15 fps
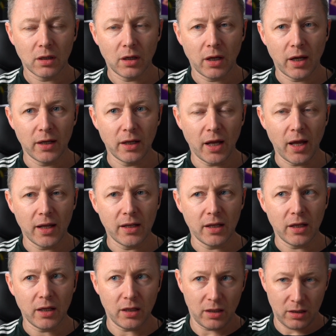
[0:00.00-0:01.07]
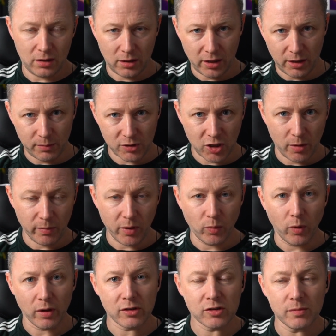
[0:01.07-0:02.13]
and like it was coming
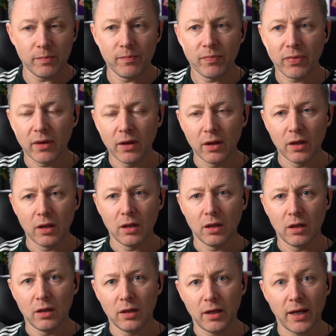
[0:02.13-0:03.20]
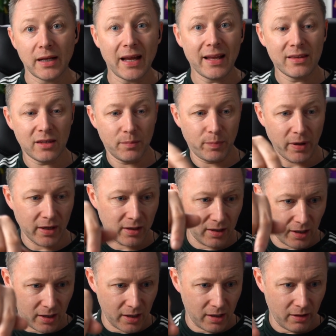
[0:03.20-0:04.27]
towards him, and it had the big
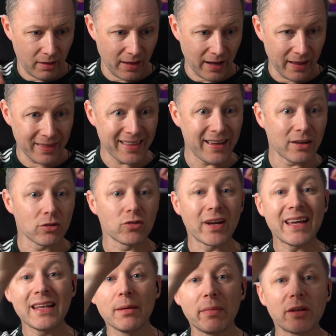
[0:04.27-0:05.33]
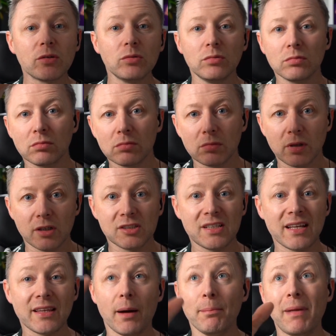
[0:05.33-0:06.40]
that there right in the middle
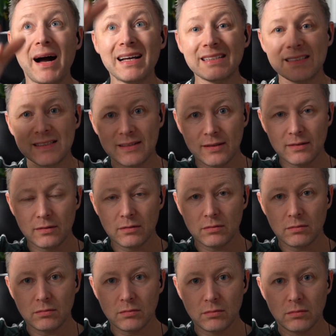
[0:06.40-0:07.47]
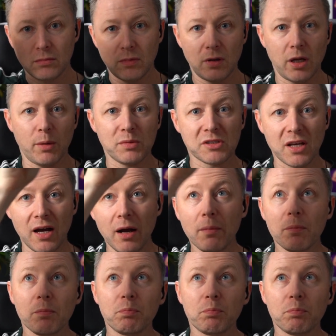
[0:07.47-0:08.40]
instead of a mast. It was that